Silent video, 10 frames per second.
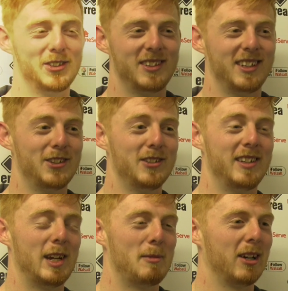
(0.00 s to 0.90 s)
Just good
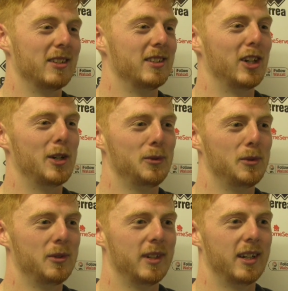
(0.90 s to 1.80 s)
to get back on terms.
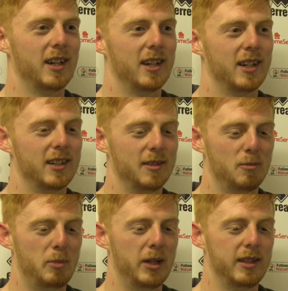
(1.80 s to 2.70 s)
We were
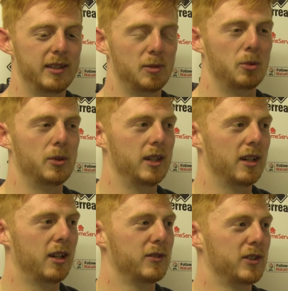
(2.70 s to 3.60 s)
a bit disappointed
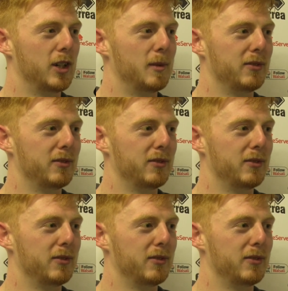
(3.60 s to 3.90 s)
at half time,